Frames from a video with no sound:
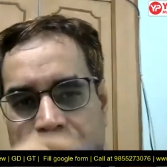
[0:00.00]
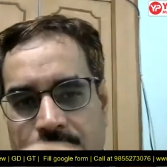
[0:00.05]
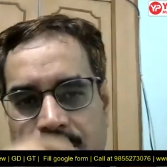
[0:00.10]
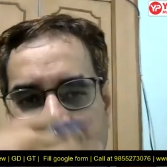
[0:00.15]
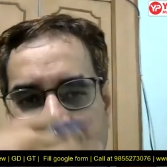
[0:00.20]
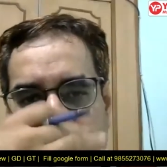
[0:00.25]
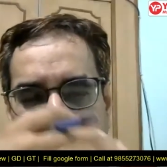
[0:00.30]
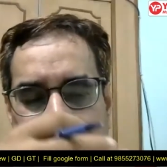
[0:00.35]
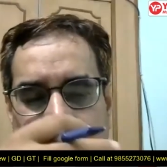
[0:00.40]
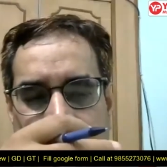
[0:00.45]
in
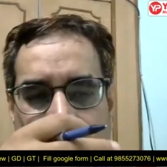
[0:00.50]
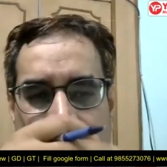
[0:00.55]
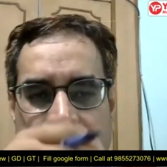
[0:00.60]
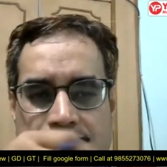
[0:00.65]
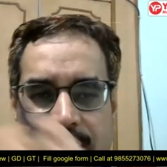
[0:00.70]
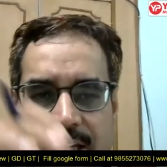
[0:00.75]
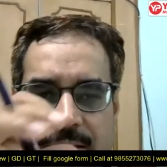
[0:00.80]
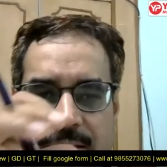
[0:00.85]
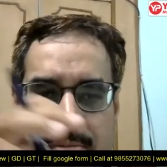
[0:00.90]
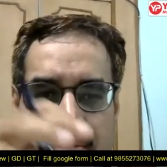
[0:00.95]
which the
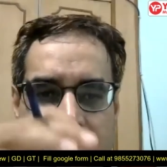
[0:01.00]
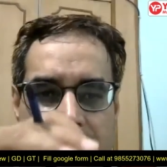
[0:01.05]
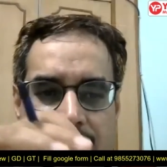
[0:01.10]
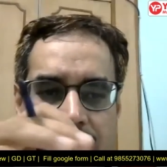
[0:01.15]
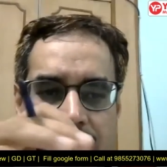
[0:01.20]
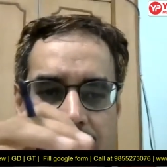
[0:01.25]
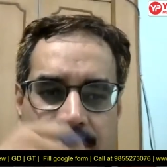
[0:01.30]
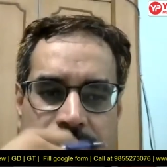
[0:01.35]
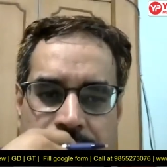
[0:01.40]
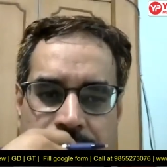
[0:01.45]
team
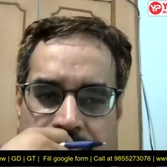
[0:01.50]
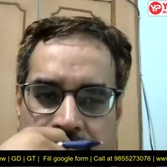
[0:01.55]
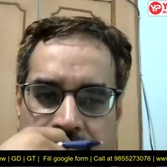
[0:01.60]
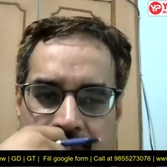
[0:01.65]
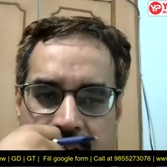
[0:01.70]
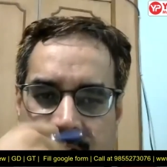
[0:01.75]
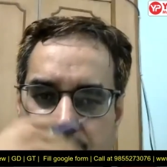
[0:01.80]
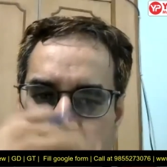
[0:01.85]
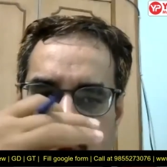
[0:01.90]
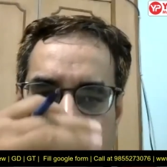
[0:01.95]
leader
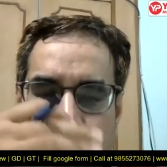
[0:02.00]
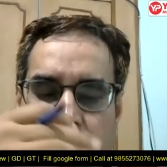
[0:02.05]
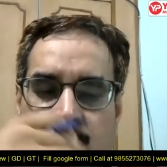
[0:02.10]
you